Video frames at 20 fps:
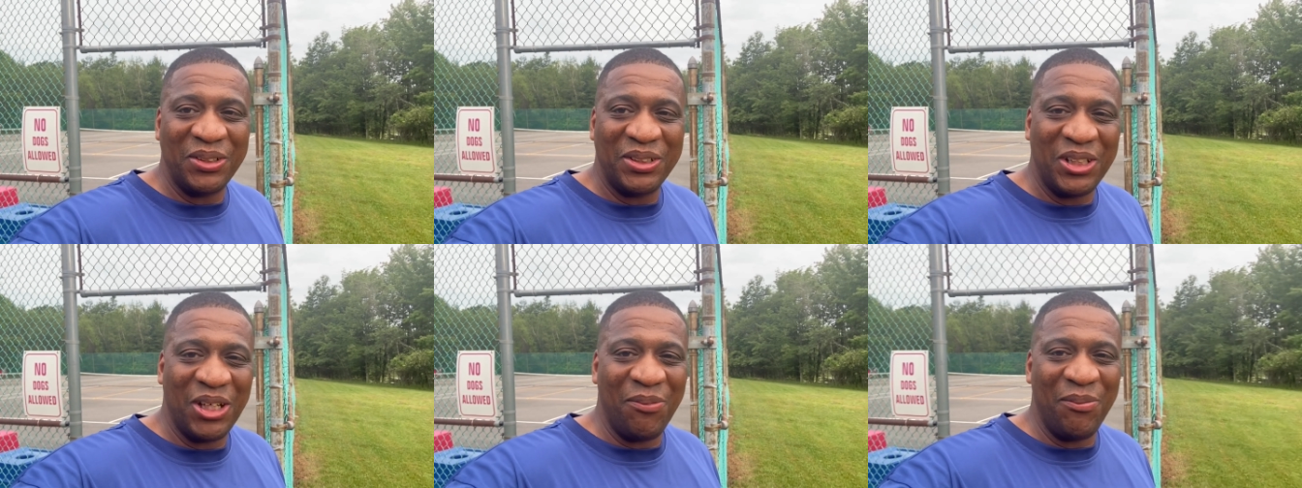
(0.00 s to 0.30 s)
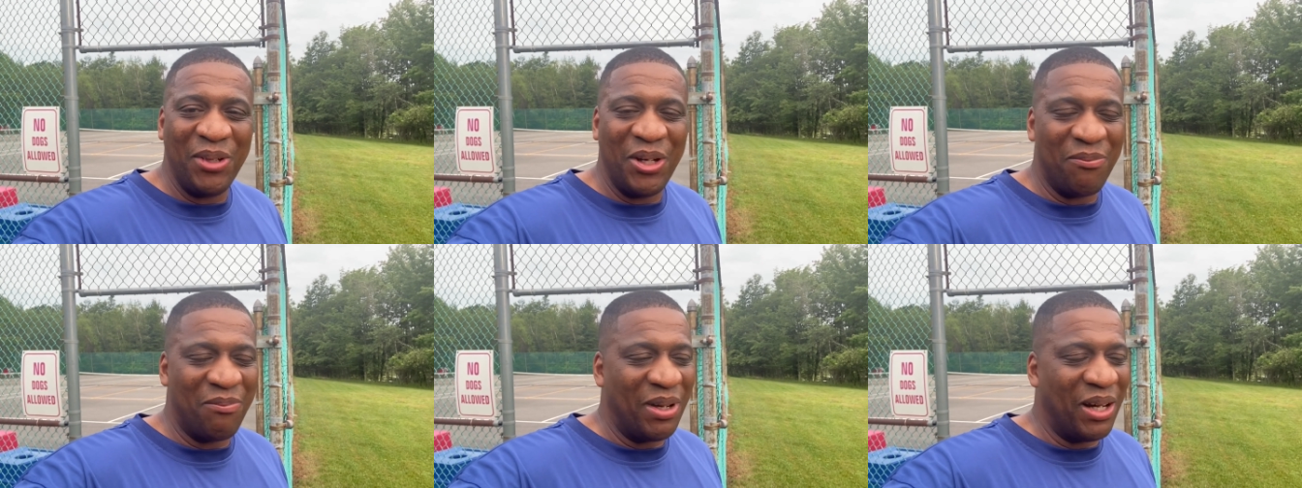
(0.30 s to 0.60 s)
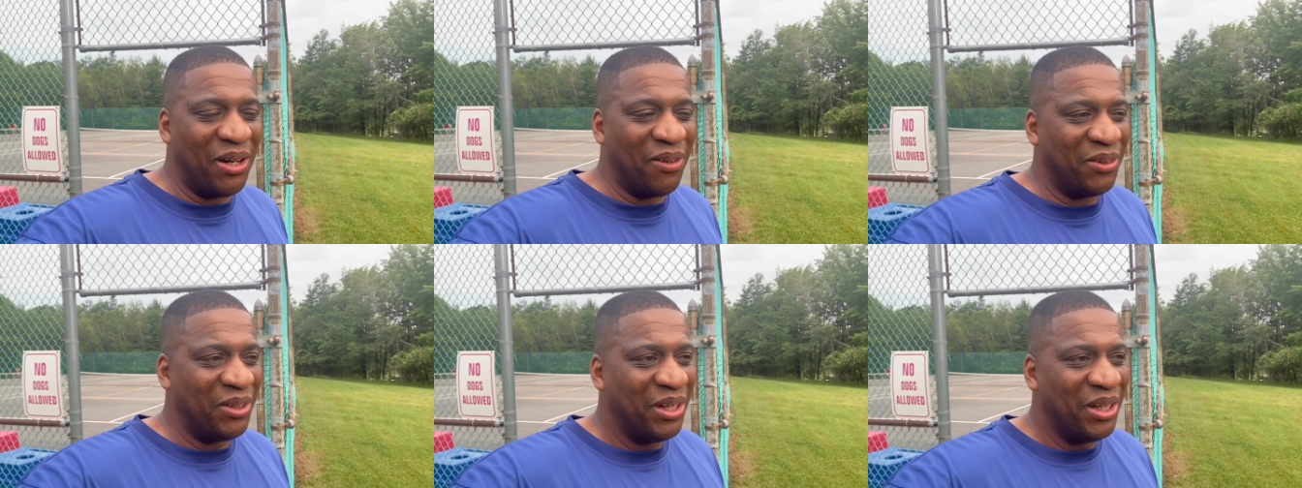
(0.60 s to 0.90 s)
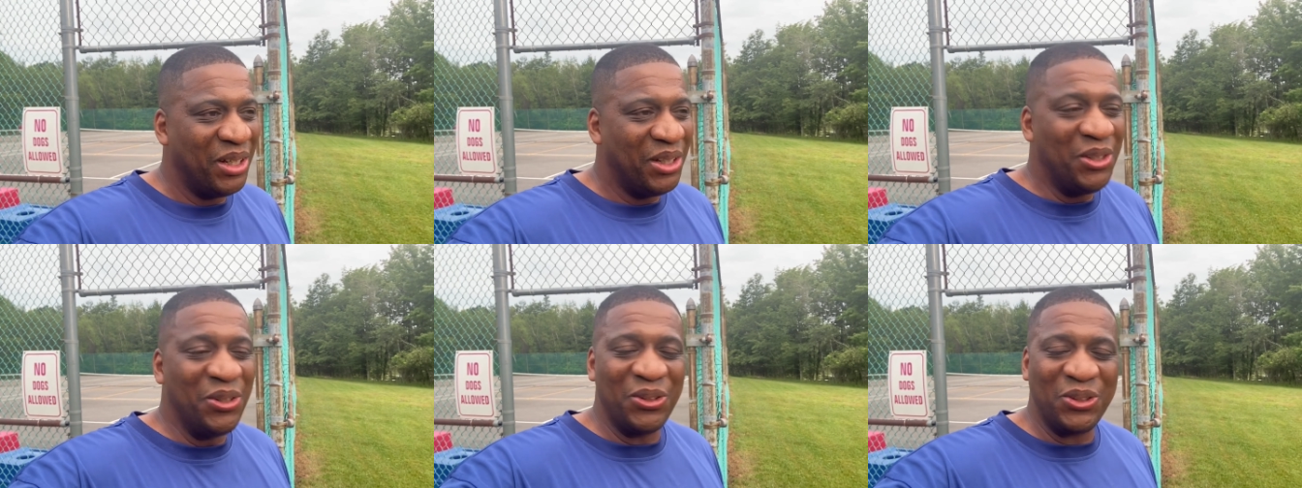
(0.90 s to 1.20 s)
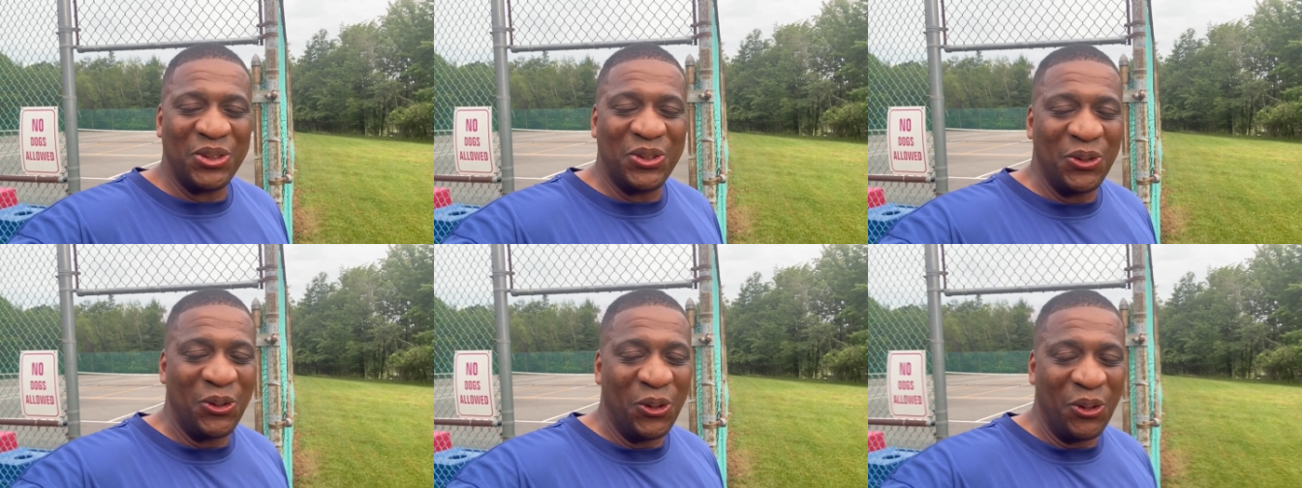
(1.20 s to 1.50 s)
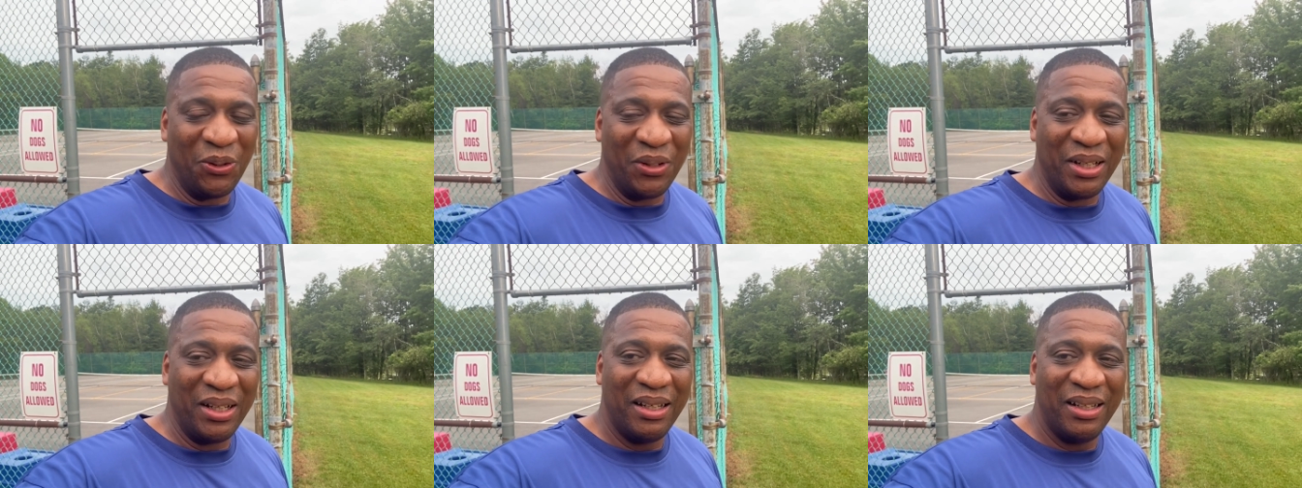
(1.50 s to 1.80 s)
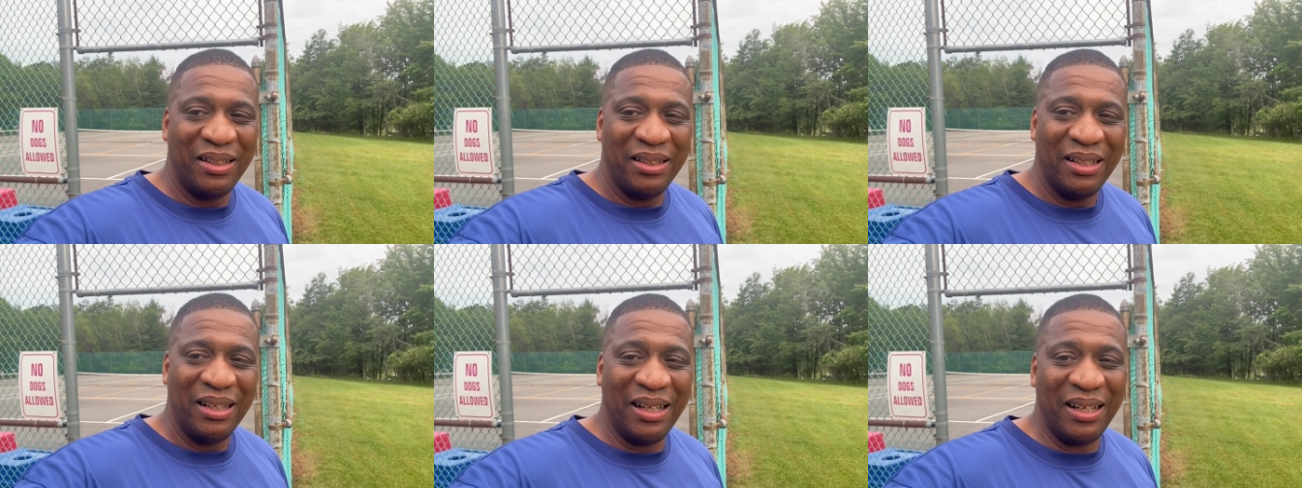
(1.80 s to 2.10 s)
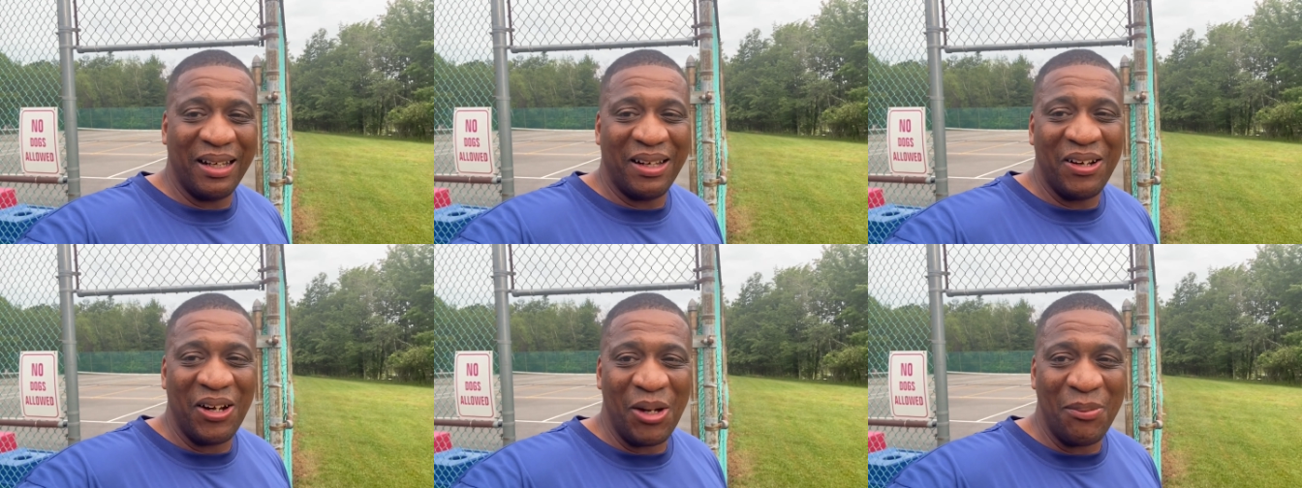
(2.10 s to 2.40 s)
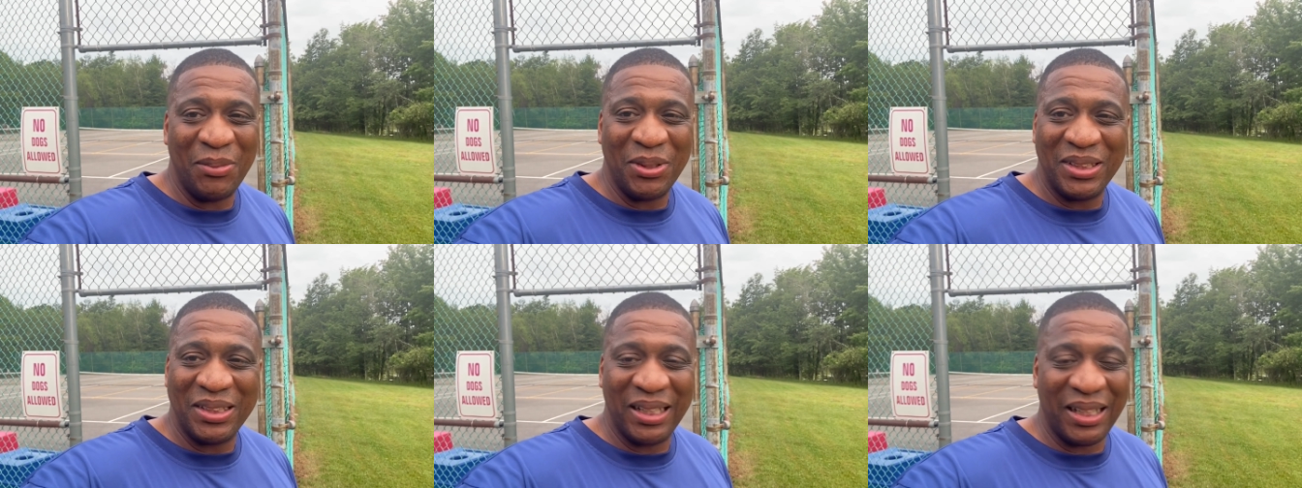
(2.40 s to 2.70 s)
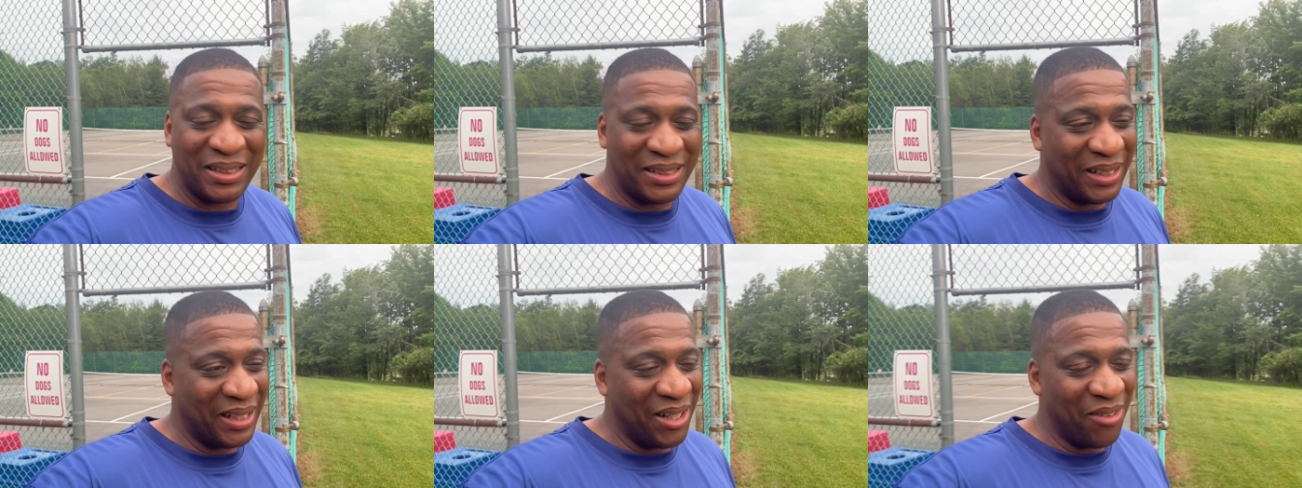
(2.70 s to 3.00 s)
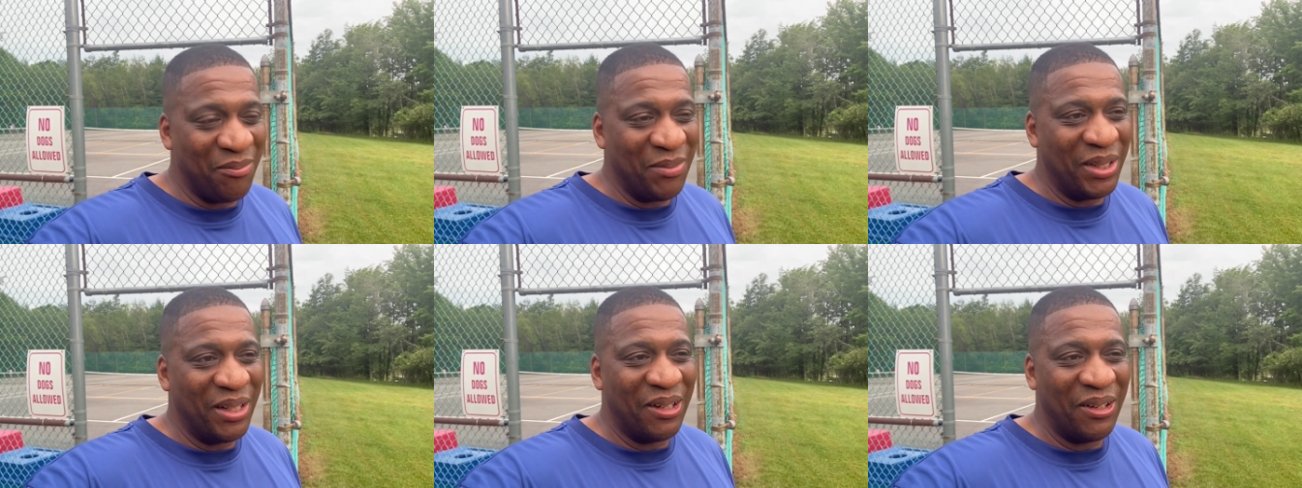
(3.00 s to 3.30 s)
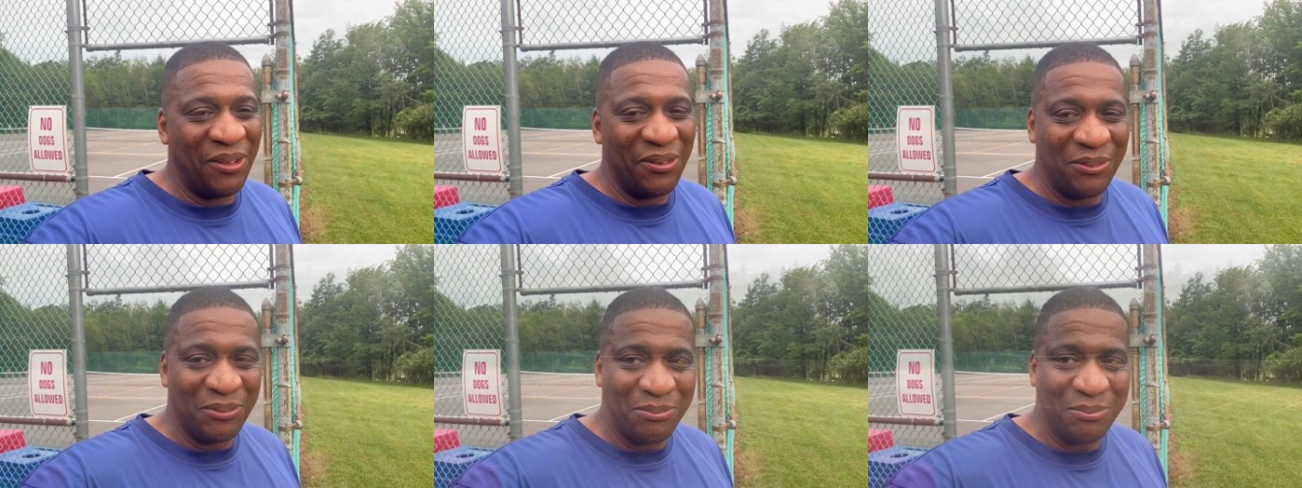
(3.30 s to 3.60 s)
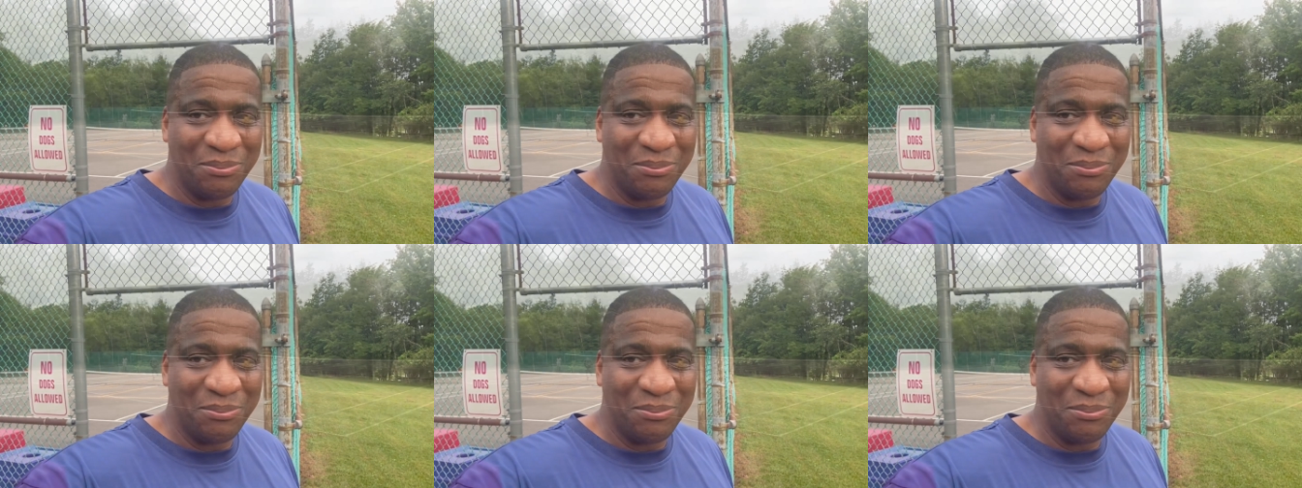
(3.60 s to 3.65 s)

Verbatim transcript: Tell me about your story in the comment section. Let me know.